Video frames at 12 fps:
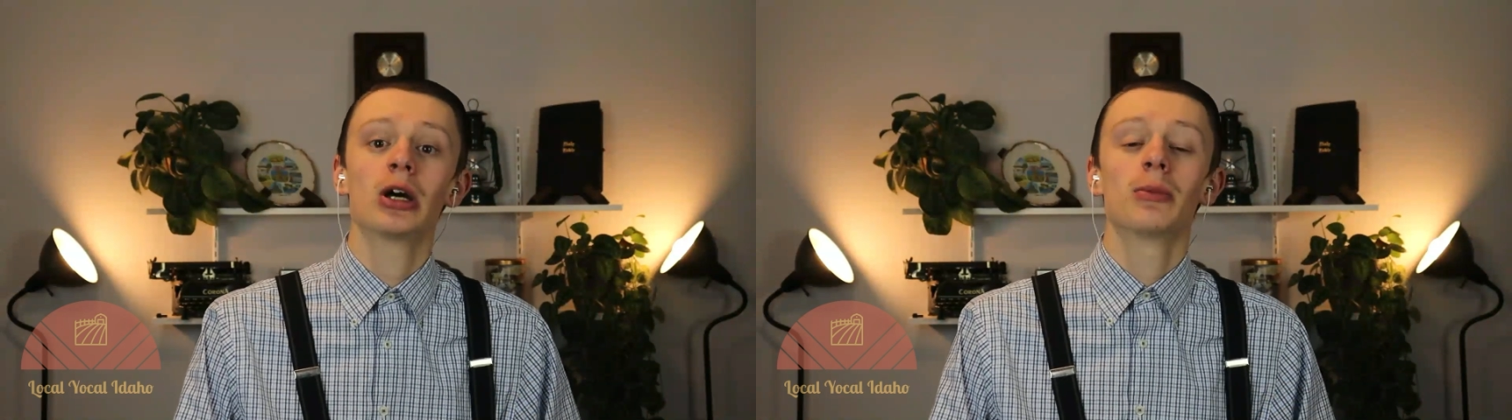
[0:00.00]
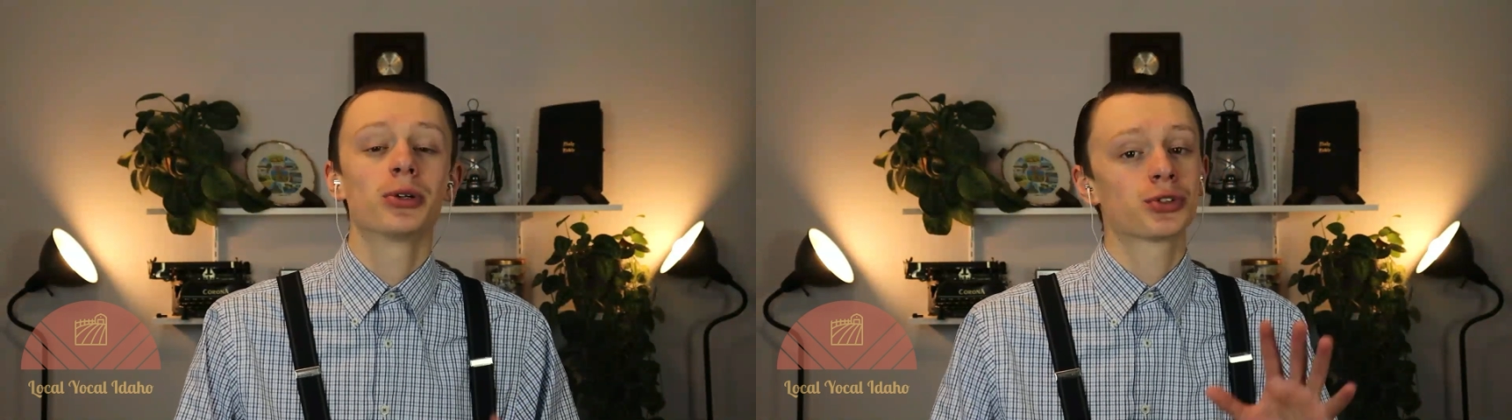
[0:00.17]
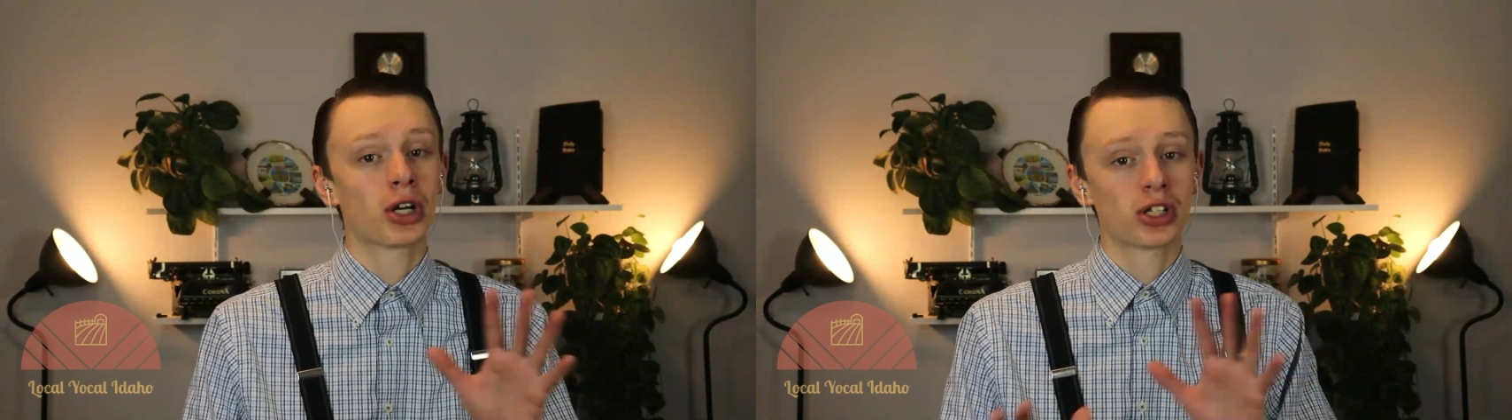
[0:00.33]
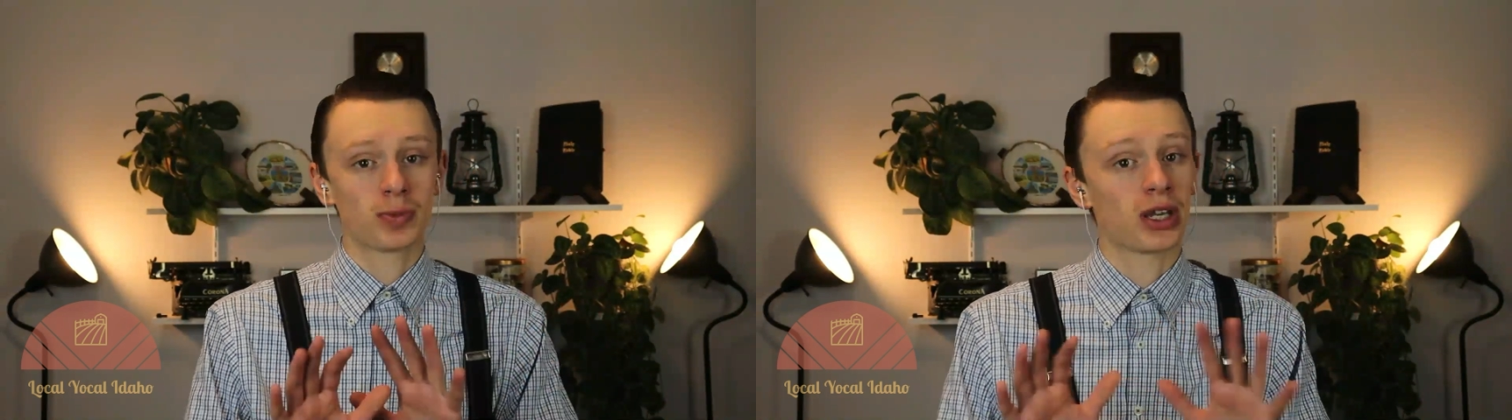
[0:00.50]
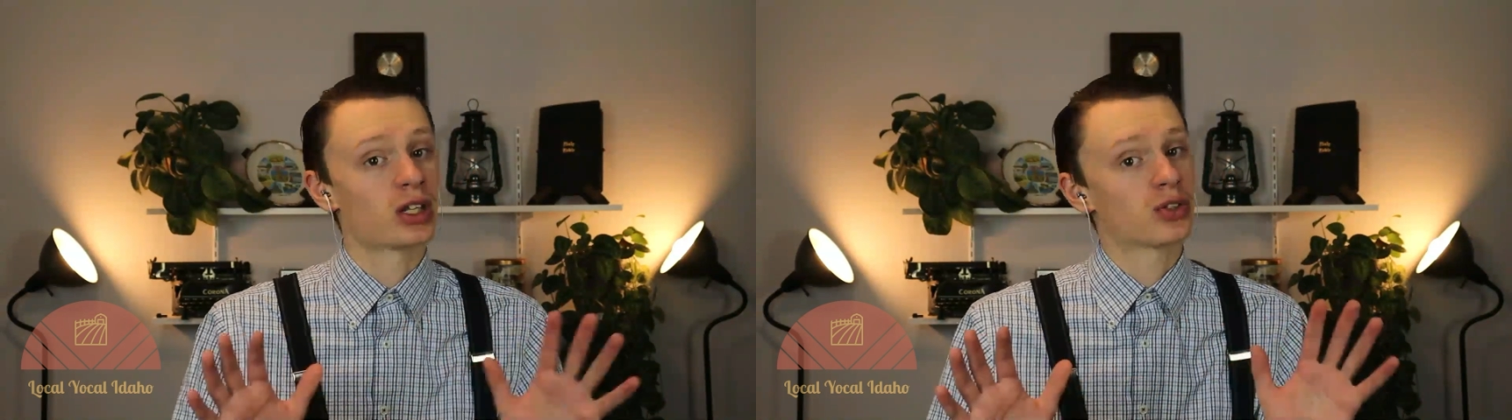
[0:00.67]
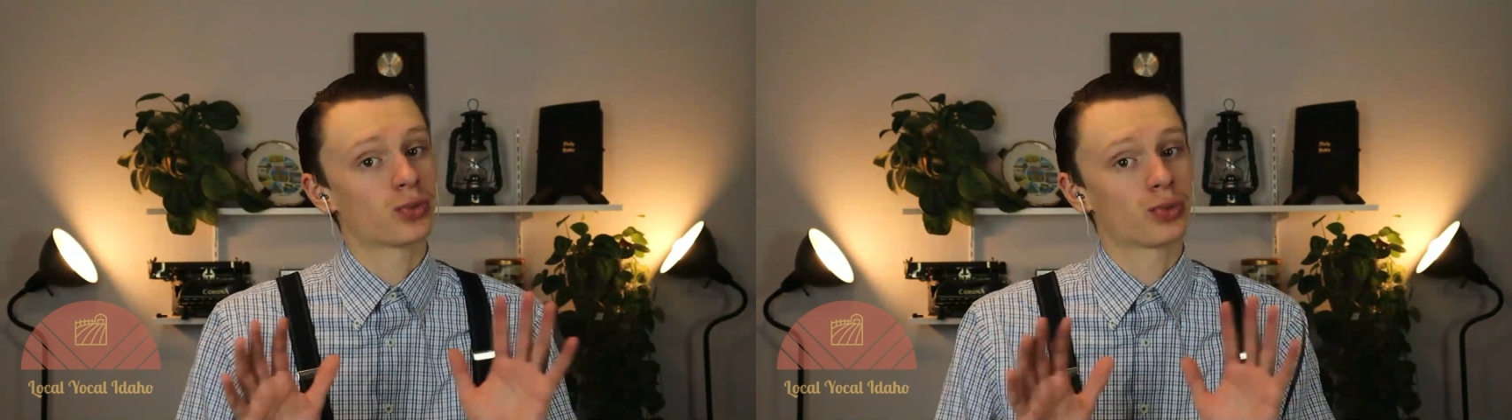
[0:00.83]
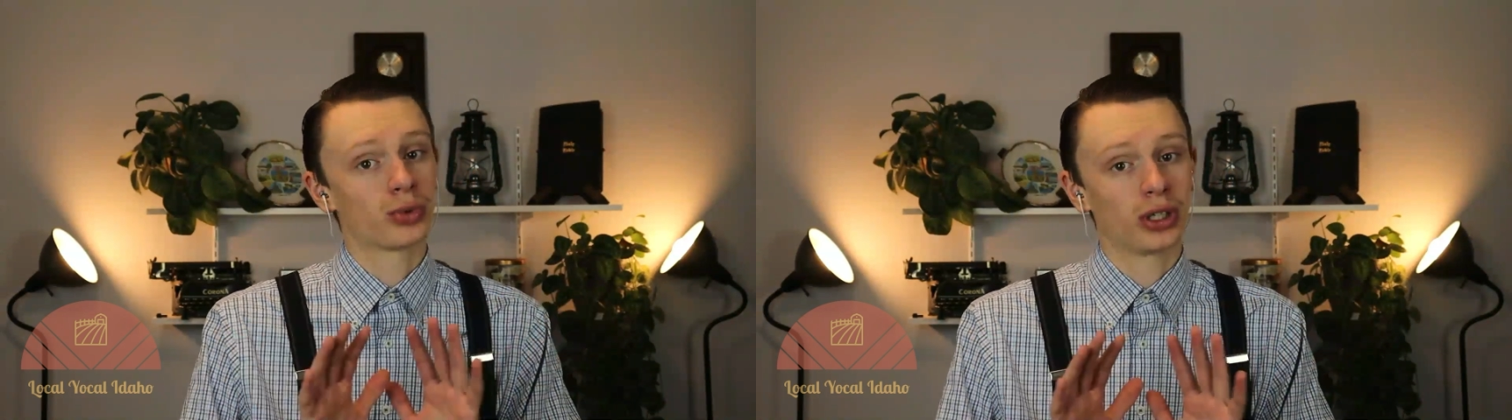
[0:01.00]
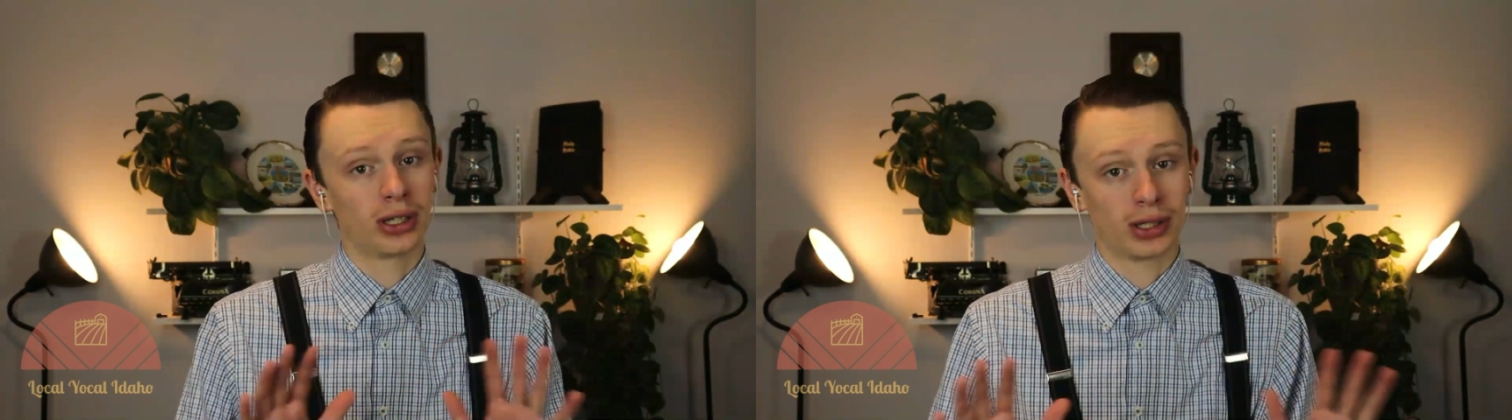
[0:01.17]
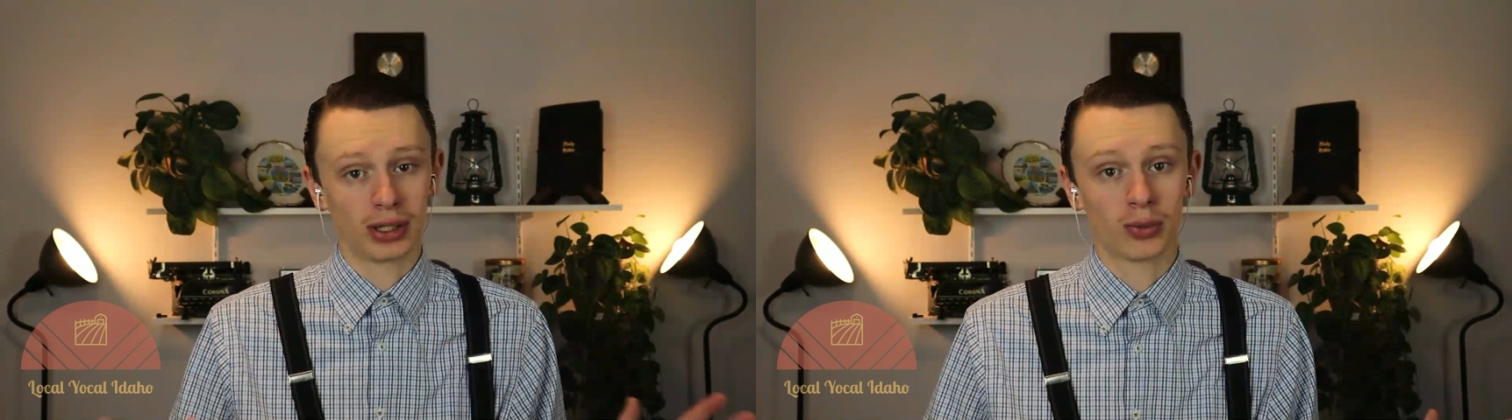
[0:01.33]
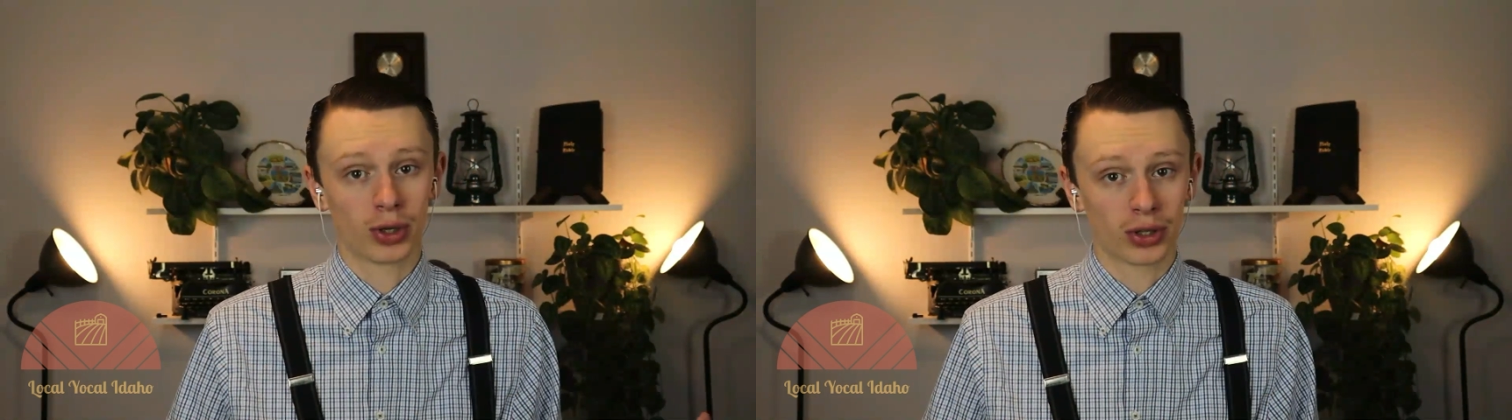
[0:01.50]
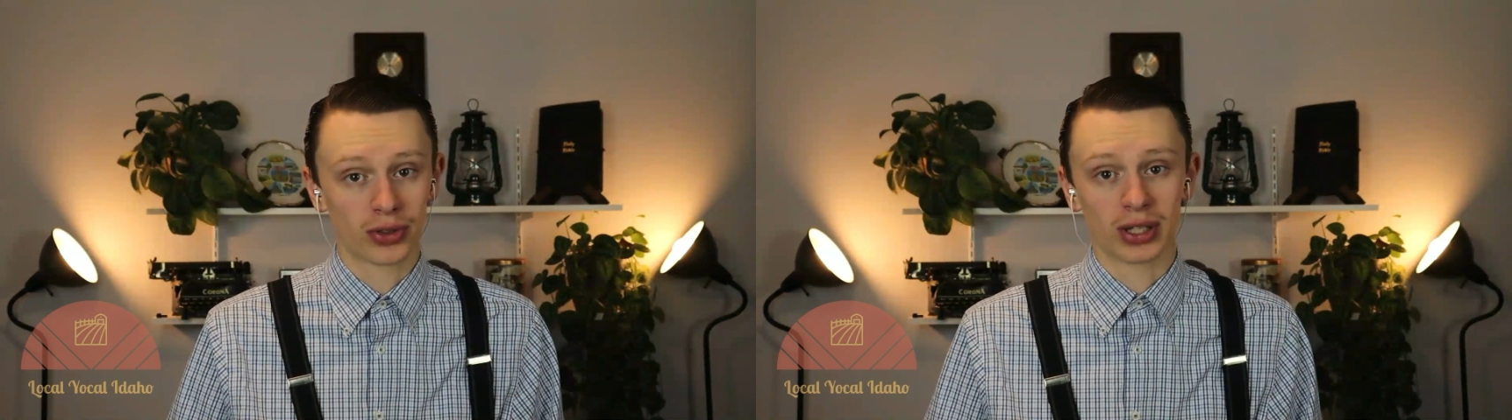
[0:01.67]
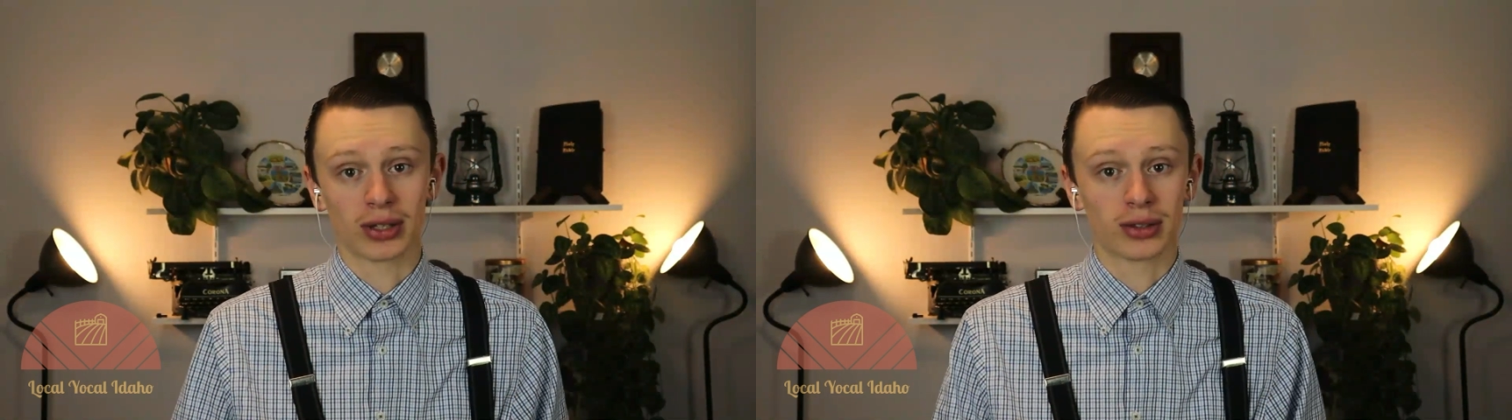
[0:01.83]
but trust me, it's really worth
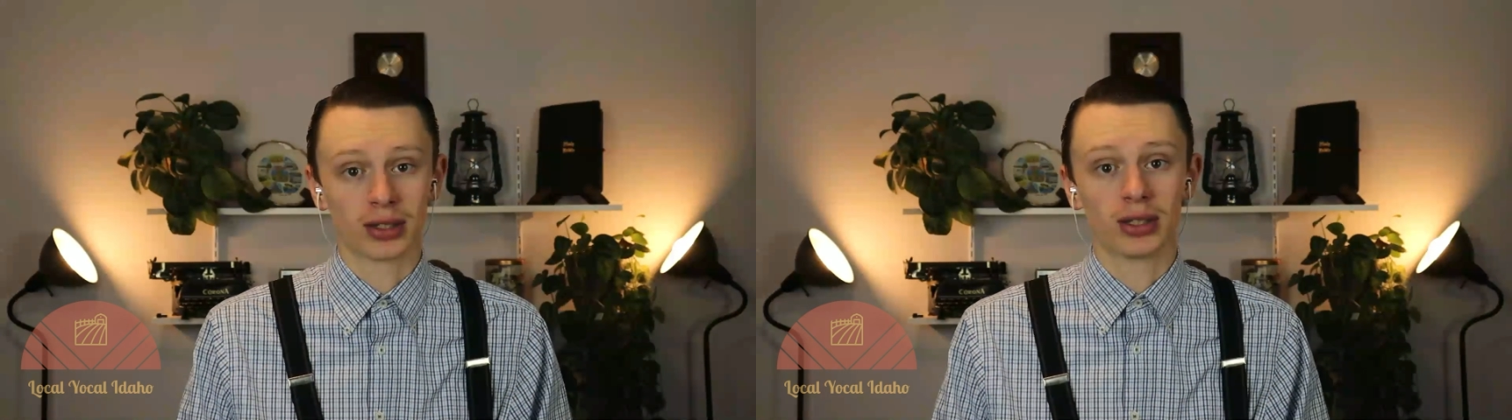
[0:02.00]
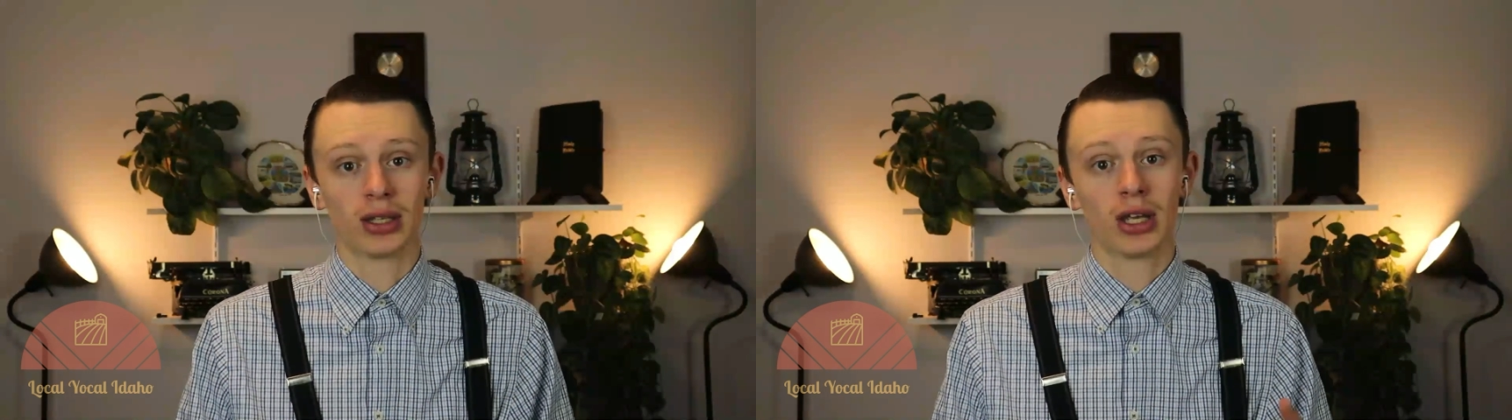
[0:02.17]
it. The